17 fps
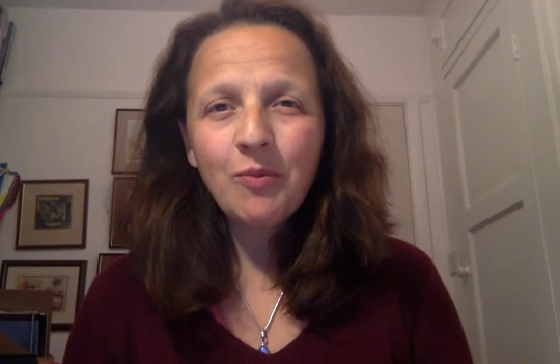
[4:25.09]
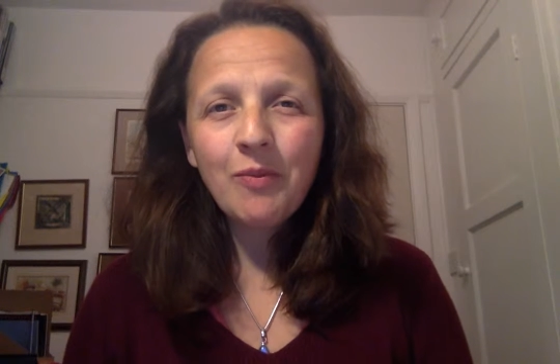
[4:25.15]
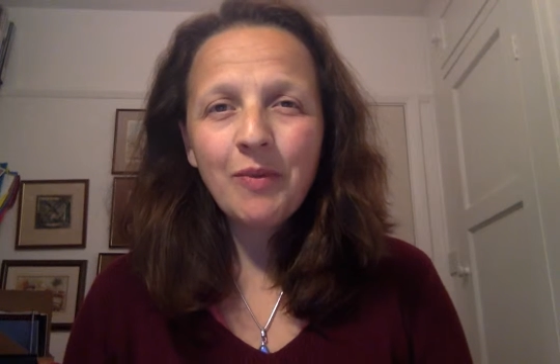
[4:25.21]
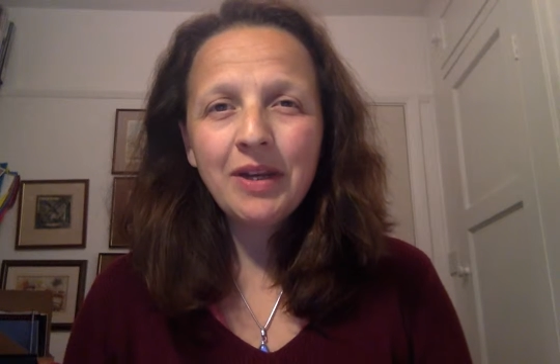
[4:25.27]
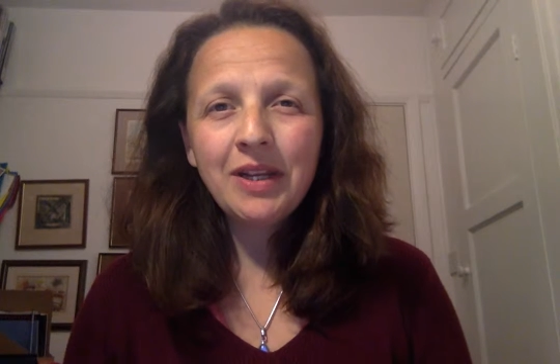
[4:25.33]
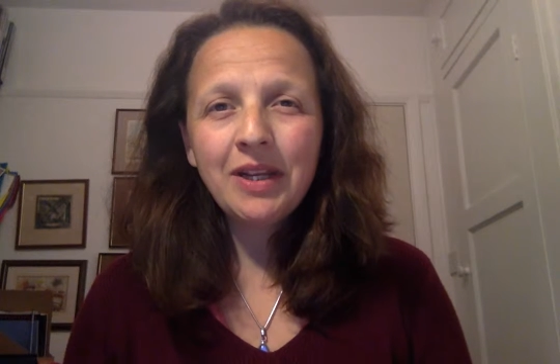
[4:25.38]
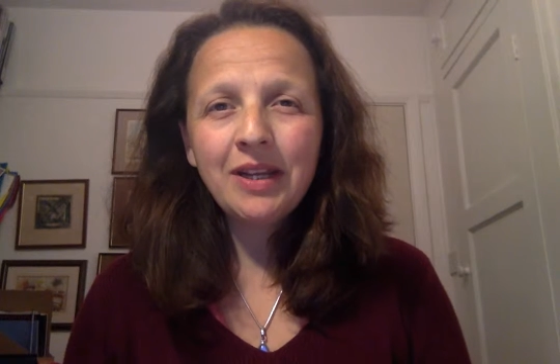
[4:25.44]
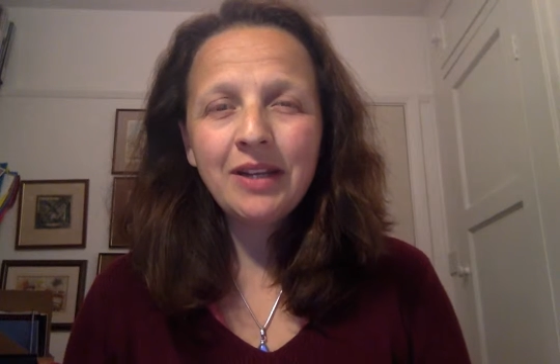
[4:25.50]
and
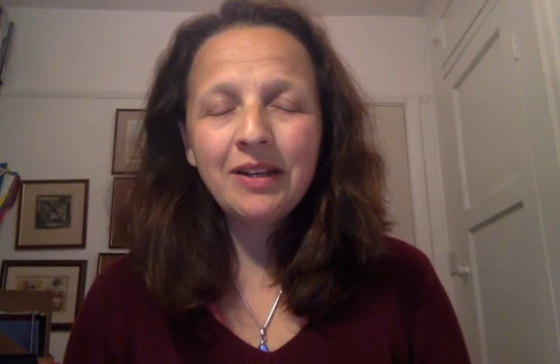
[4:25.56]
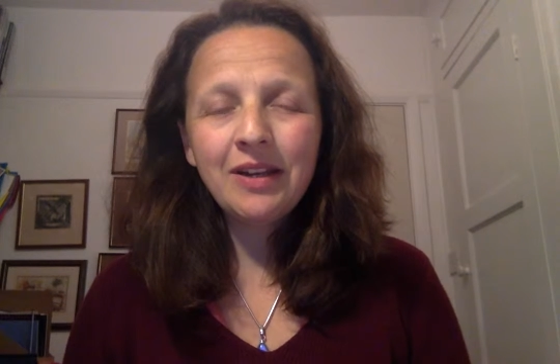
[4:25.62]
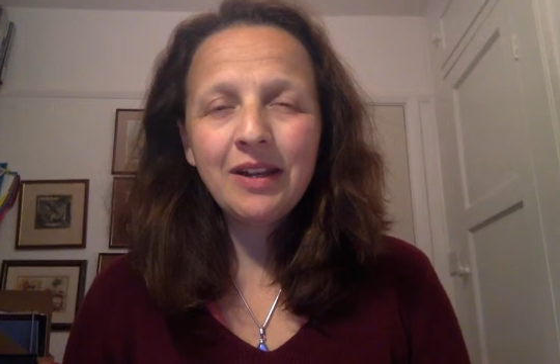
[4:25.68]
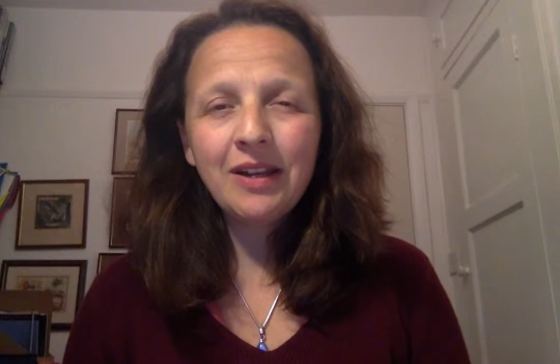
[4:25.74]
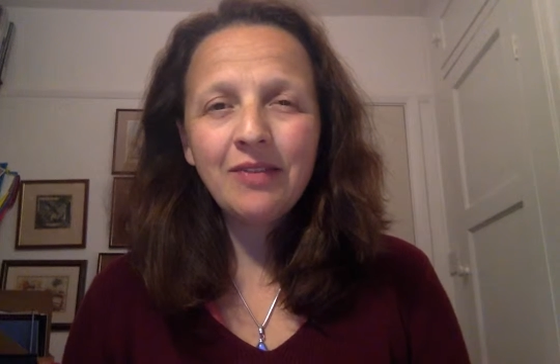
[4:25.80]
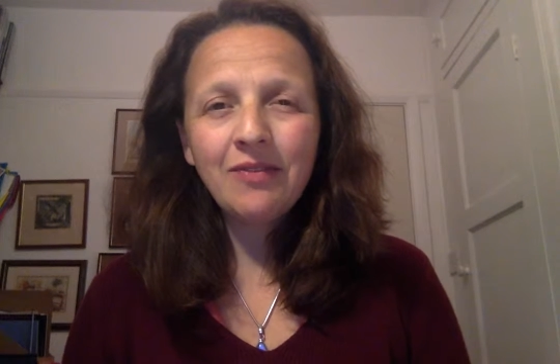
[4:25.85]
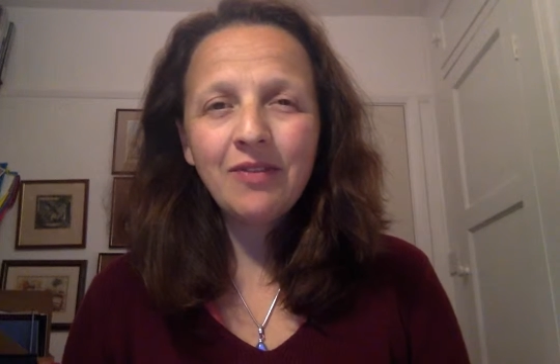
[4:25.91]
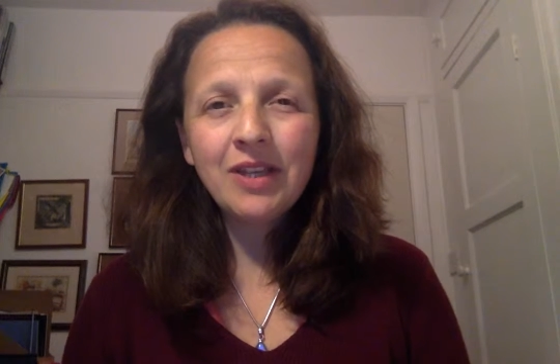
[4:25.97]
money
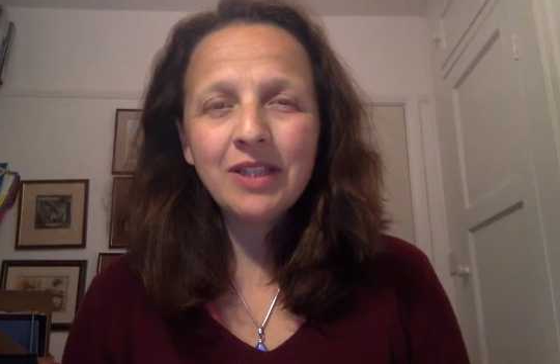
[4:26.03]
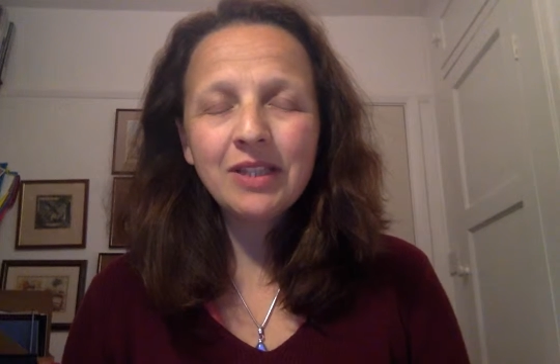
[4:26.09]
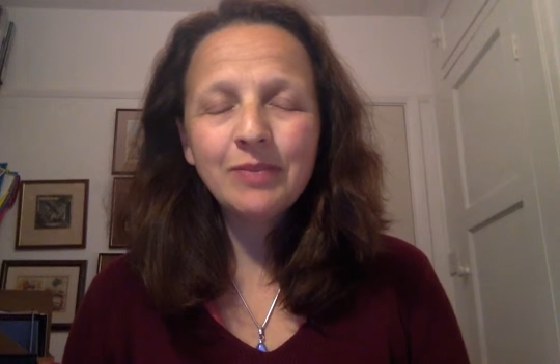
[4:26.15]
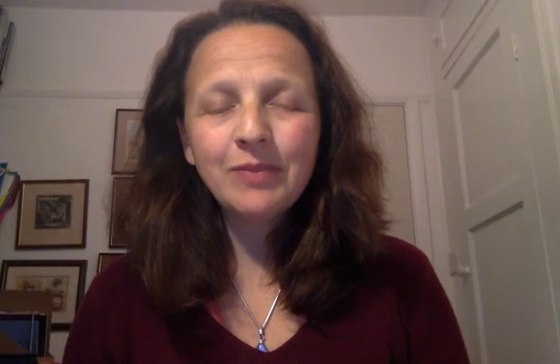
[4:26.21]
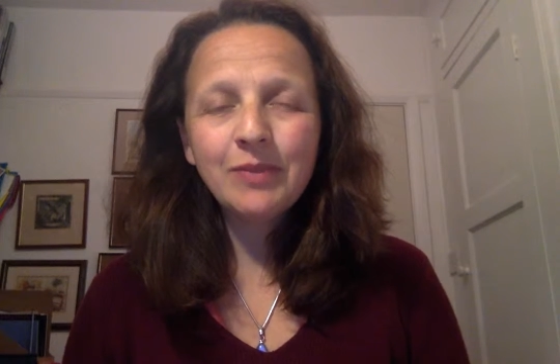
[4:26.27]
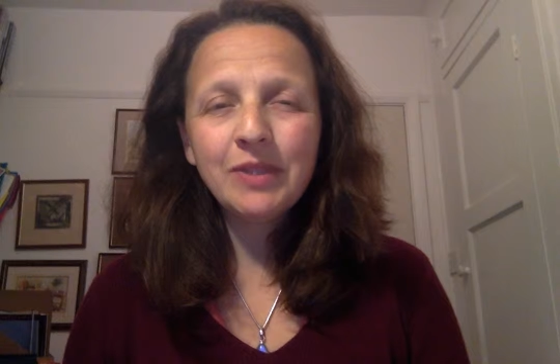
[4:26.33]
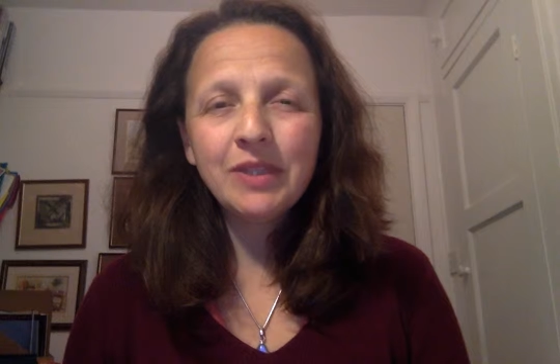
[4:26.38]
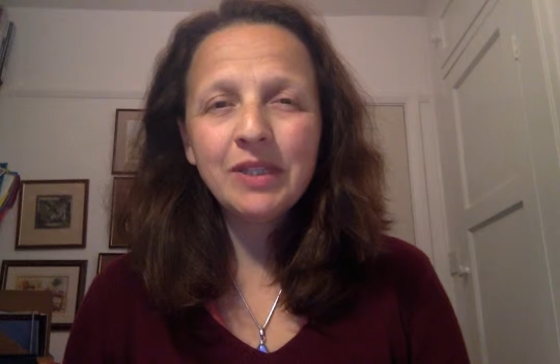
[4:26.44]

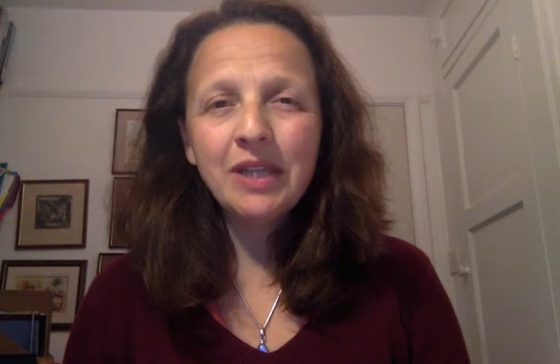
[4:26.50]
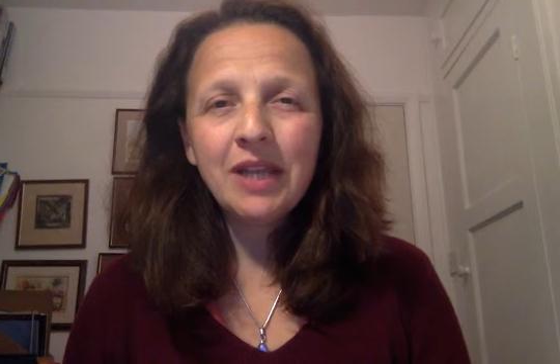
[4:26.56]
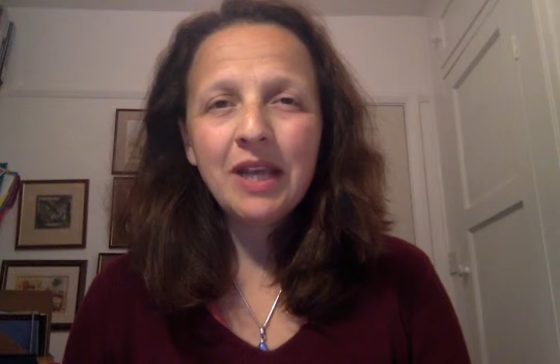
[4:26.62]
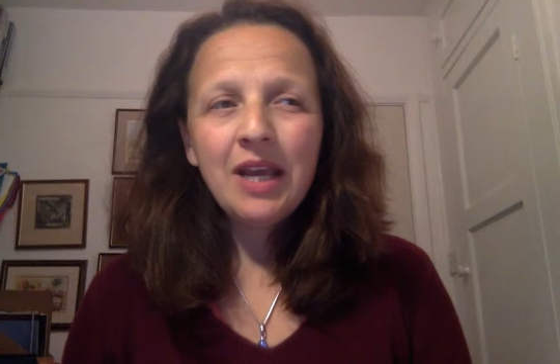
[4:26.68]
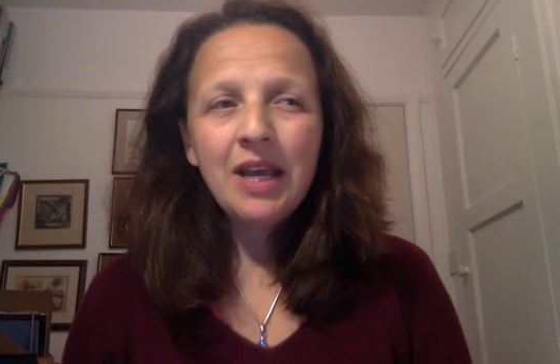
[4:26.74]
investment